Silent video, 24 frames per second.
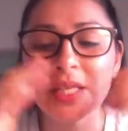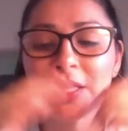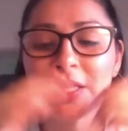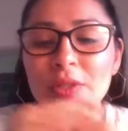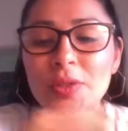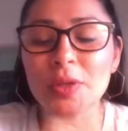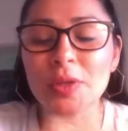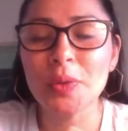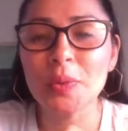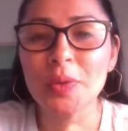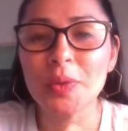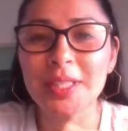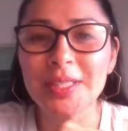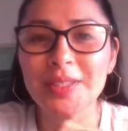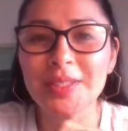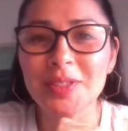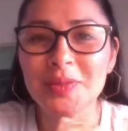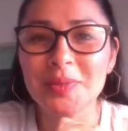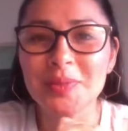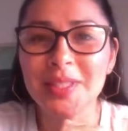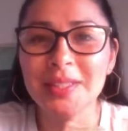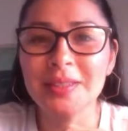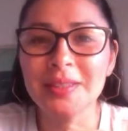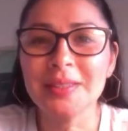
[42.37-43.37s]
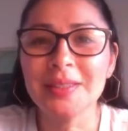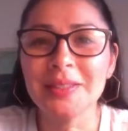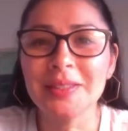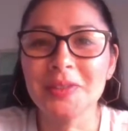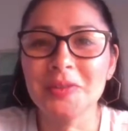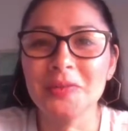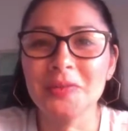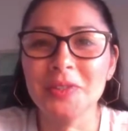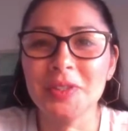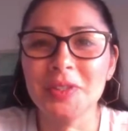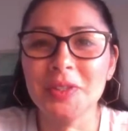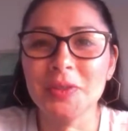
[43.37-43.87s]
So I wanted to make this
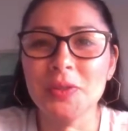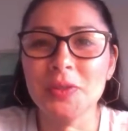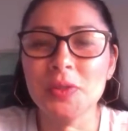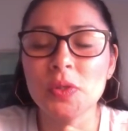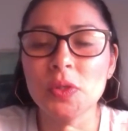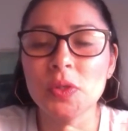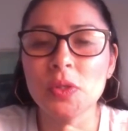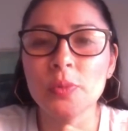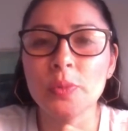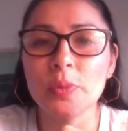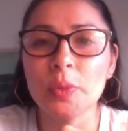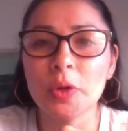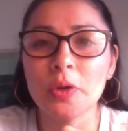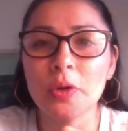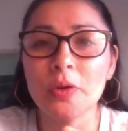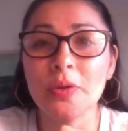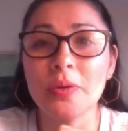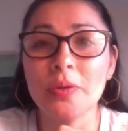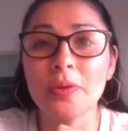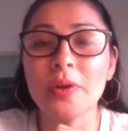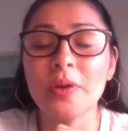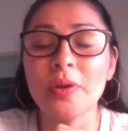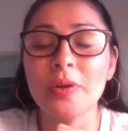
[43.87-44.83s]
little video to support